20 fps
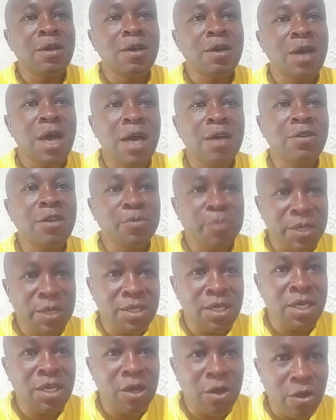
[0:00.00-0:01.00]

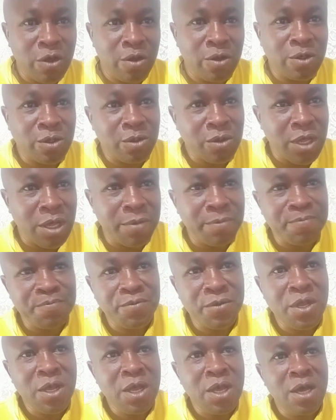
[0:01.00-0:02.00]
100% loyal to them.
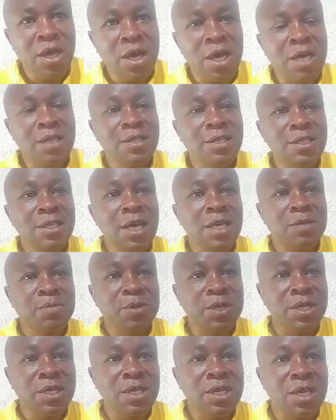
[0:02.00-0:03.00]
And this has
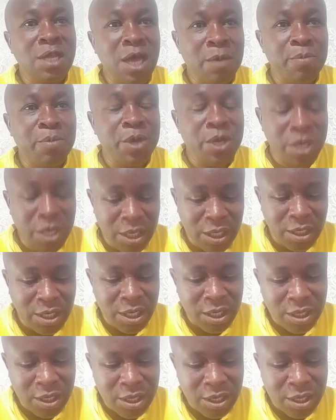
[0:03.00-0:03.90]
been a big headache,